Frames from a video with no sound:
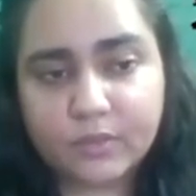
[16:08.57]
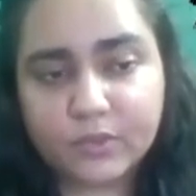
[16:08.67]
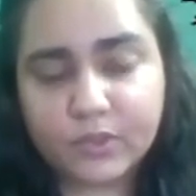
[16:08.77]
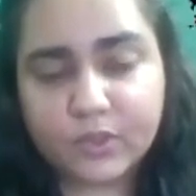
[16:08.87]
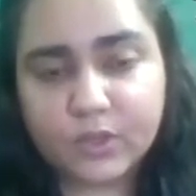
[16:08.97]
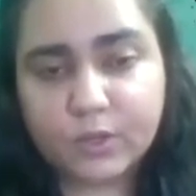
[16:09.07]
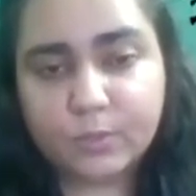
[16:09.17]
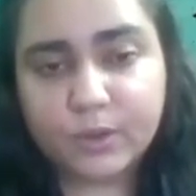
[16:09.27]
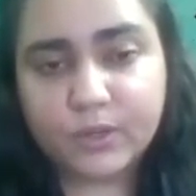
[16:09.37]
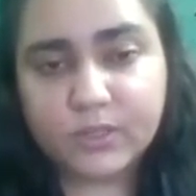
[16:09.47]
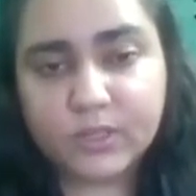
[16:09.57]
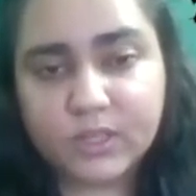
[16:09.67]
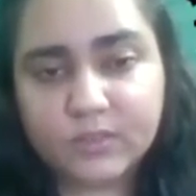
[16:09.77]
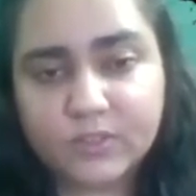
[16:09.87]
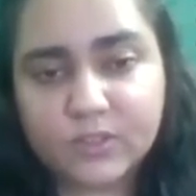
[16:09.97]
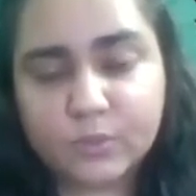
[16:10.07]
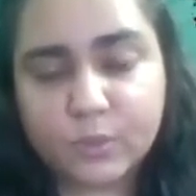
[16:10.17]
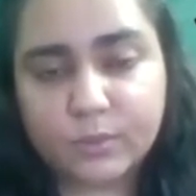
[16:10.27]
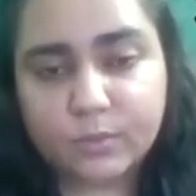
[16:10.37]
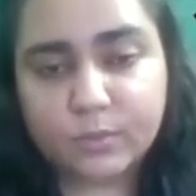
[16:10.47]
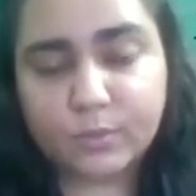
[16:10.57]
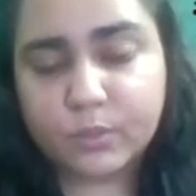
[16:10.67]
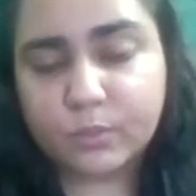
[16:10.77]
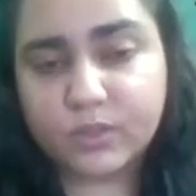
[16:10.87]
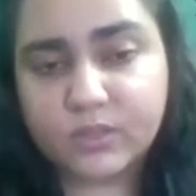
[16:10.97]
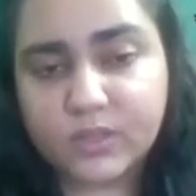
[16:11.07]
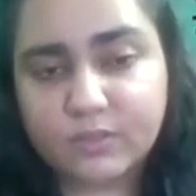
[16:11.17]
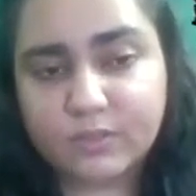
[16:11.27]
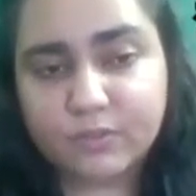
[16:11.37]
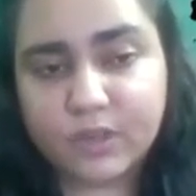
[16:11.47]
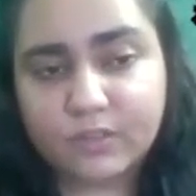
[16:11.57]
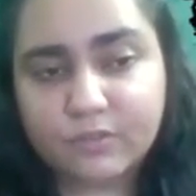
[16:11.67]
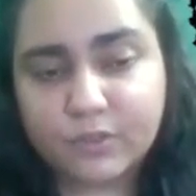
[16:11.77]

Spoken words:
For the third point, it gives us 1.75.